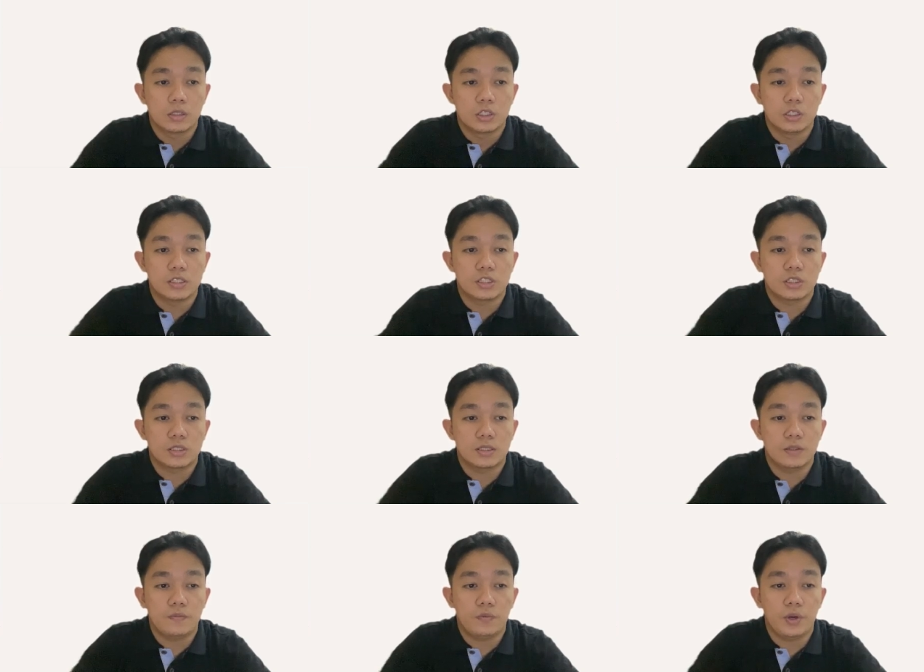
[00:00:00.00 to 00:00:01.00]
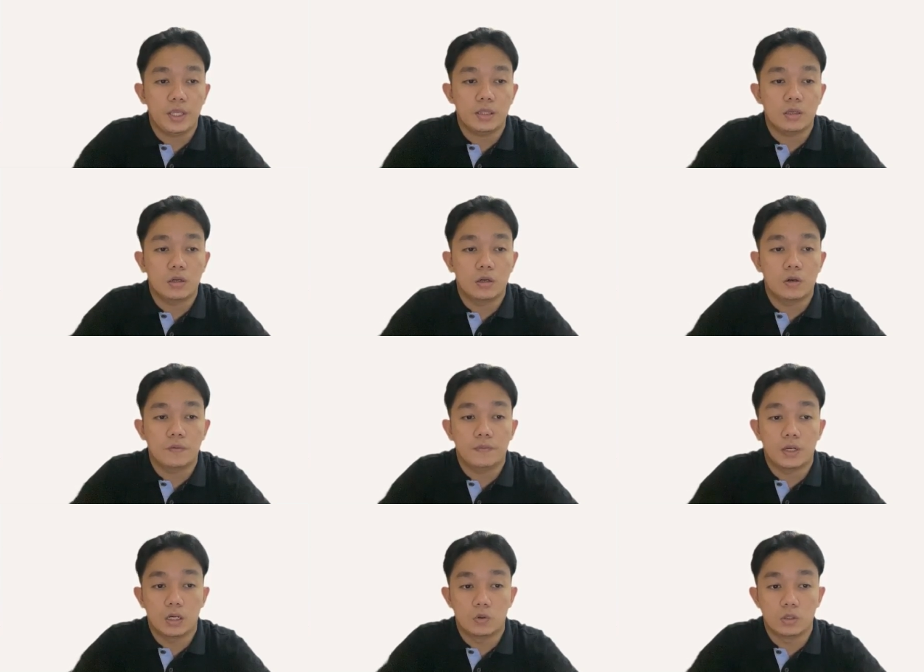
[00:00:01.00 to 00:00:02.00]
the surf weight of
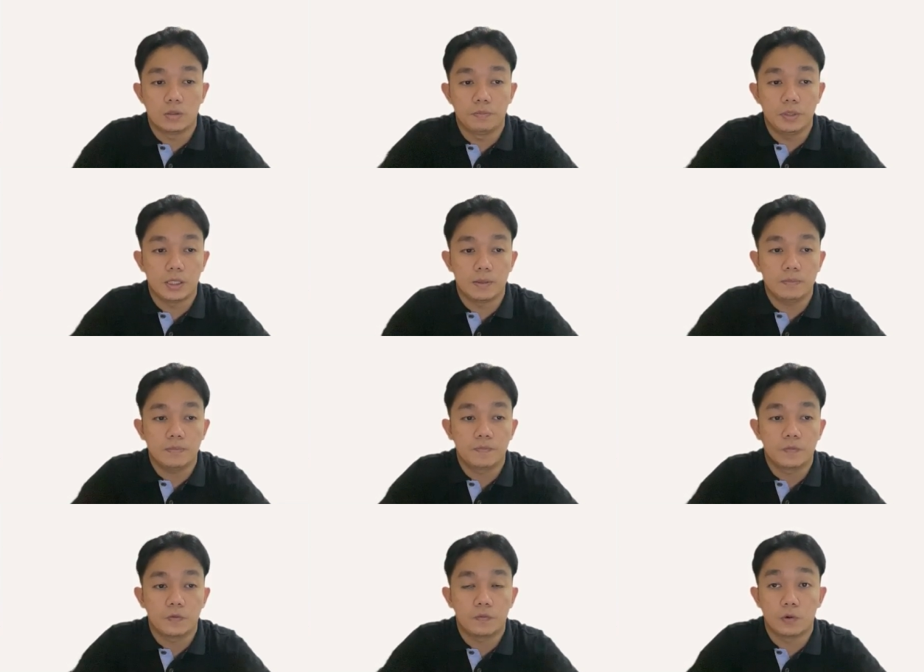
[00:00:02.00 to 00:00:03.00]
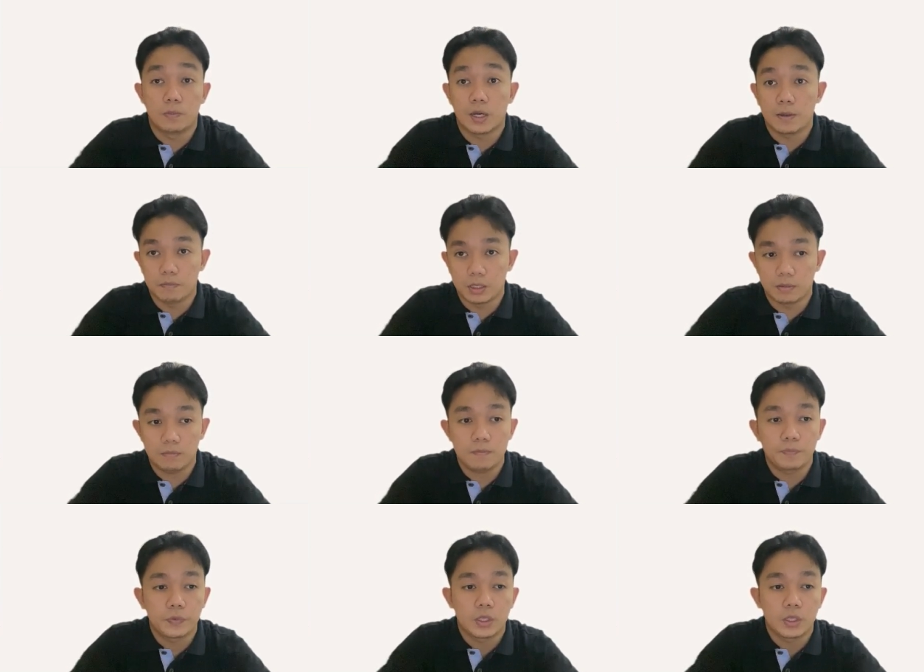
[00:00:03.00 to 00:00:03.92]
our beam, for my beam,